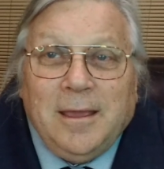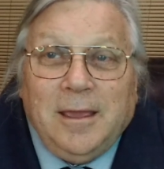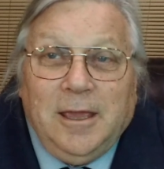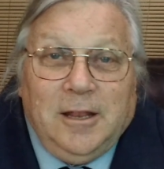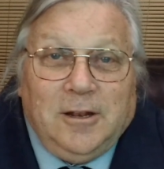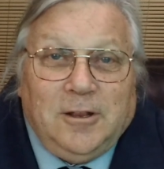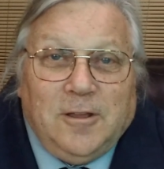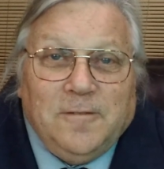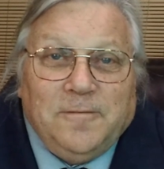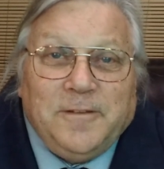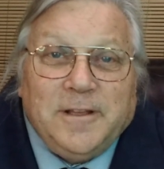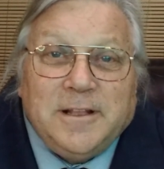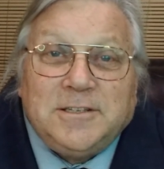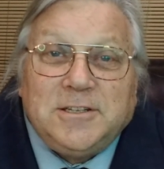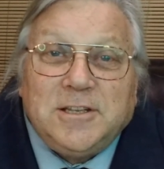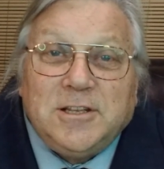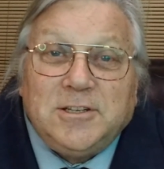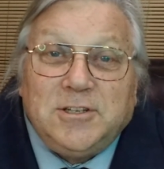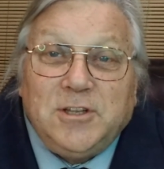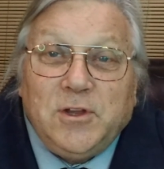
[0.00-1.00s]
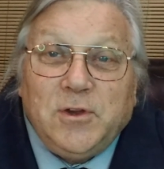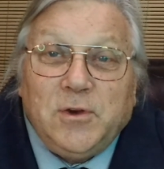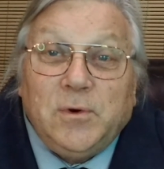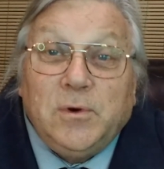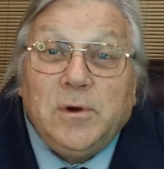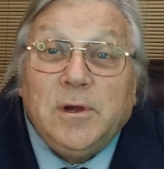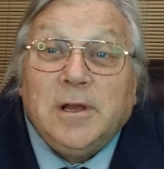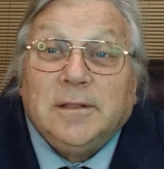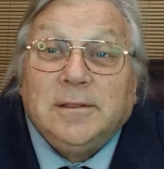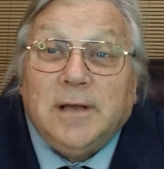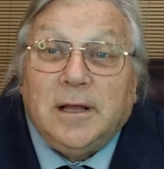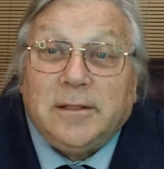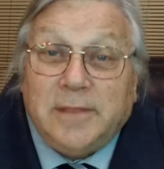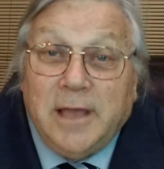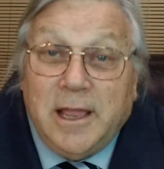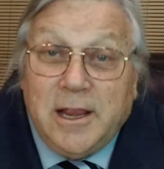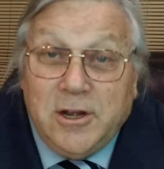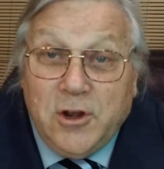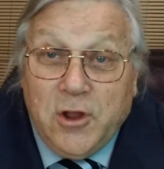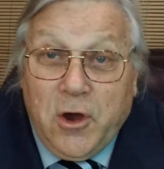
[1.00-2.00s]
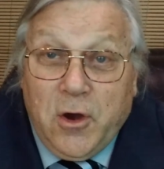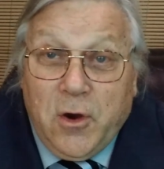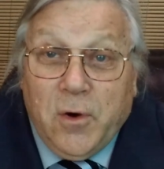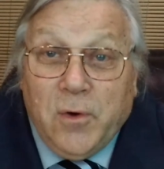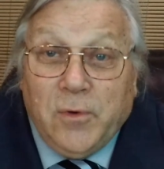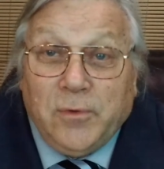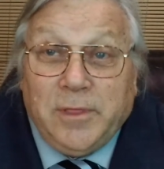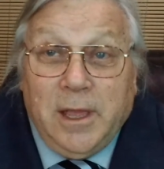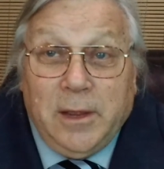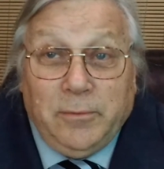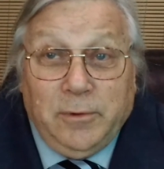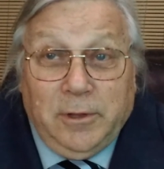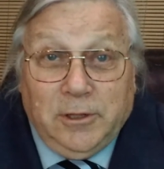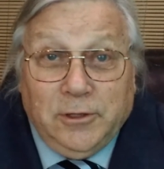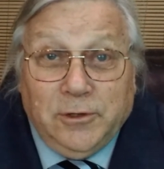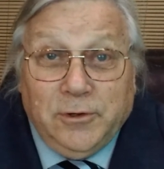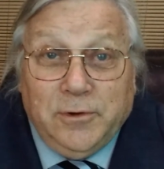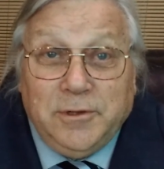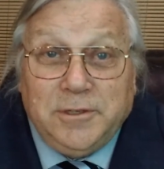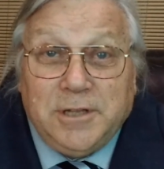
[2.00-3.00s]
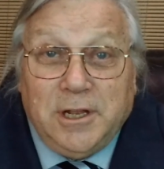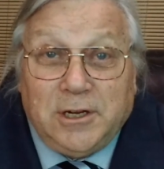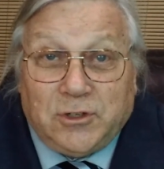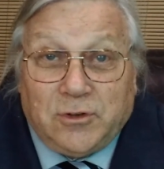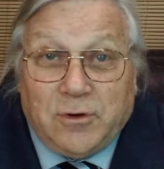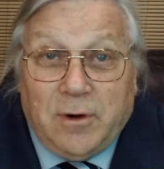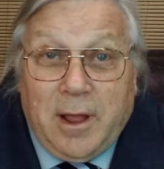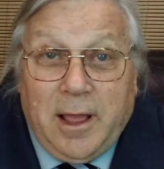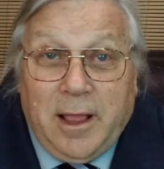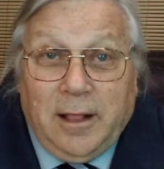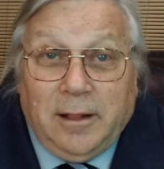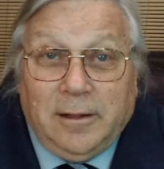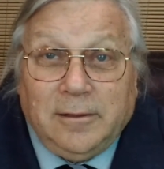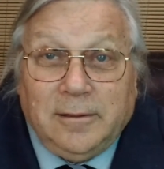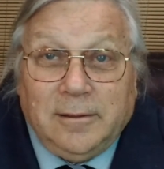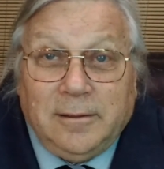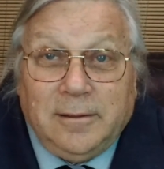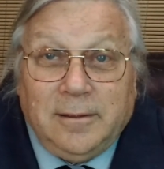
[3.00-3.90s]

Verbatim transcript: it convinces you that they know they will lose at trial.